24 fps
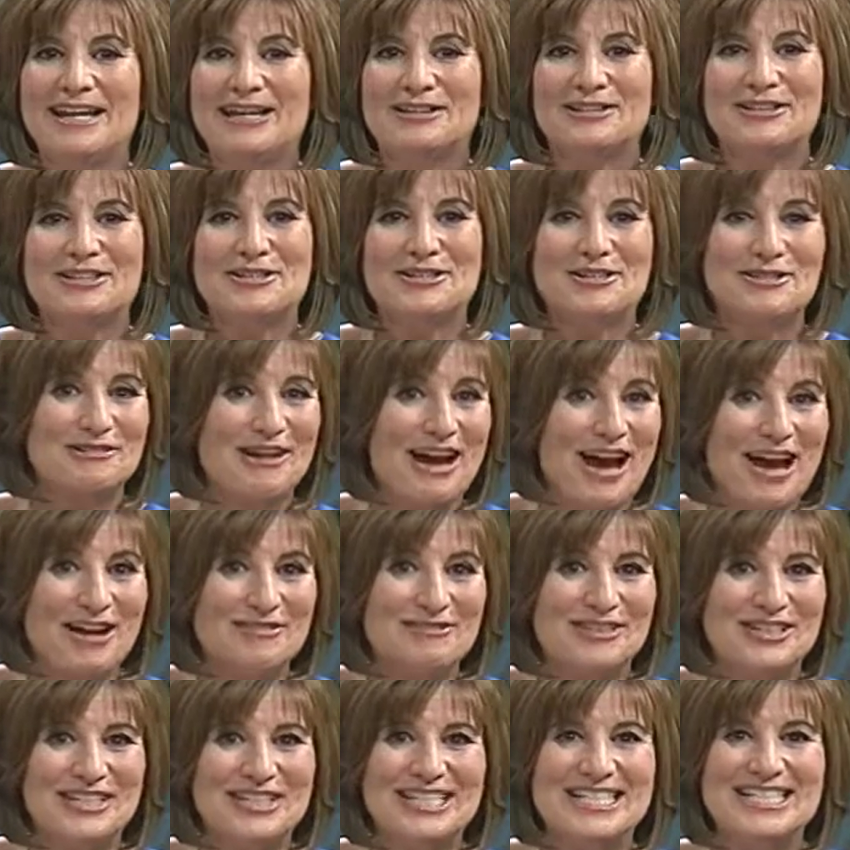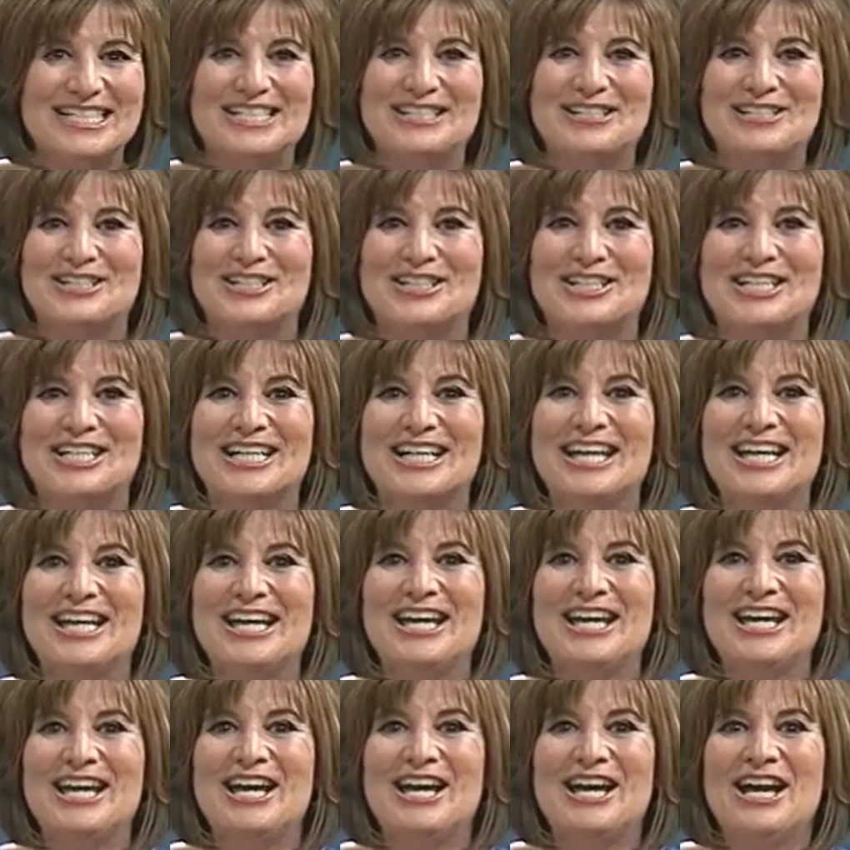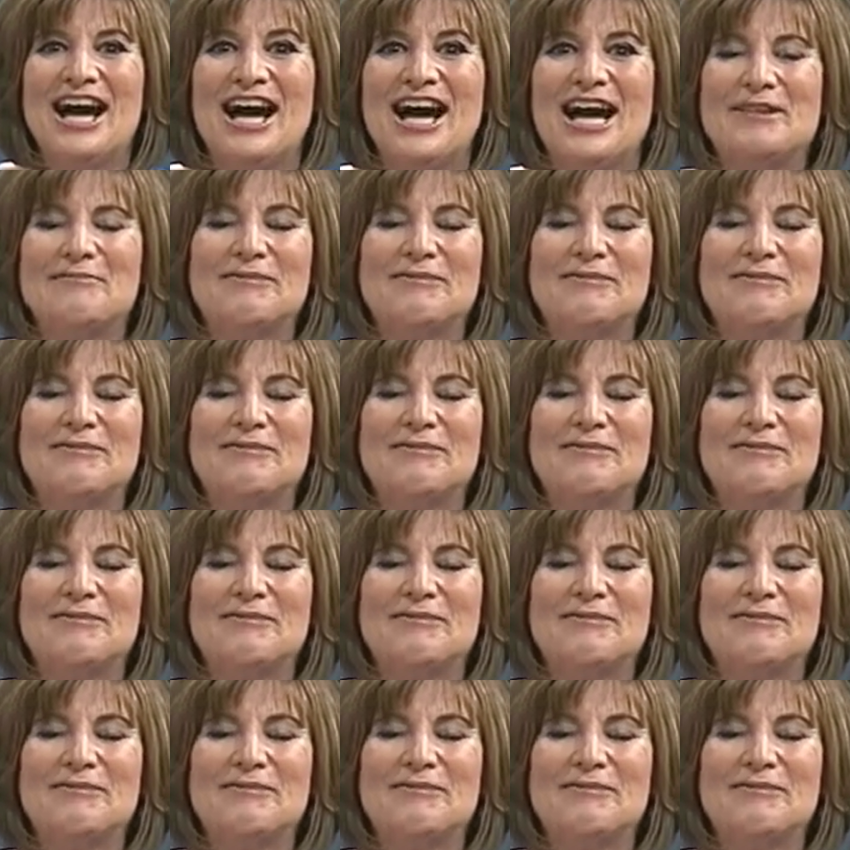or a giraffe on a t-shirt. I